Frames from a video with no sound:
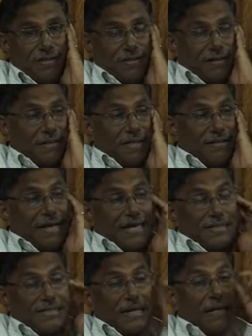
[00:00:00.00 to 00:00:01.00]

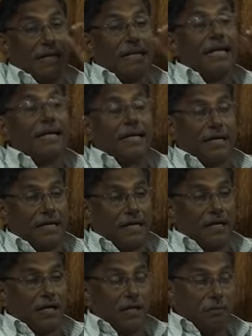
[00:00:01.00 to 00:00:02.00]
That's a link
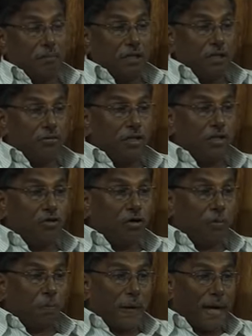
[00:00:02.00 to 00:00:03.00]
between
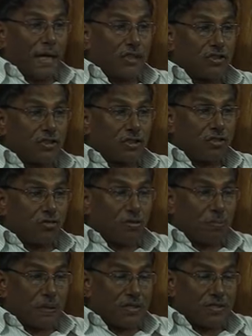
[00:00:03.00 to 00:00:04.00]
your past,
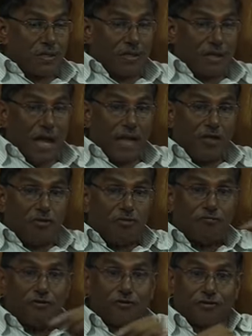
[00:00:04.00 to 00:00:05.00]
your present, and
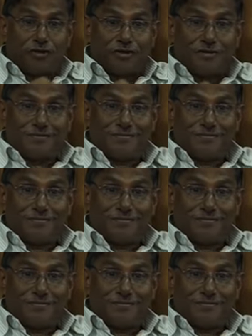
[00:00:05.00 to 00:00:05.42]
your future.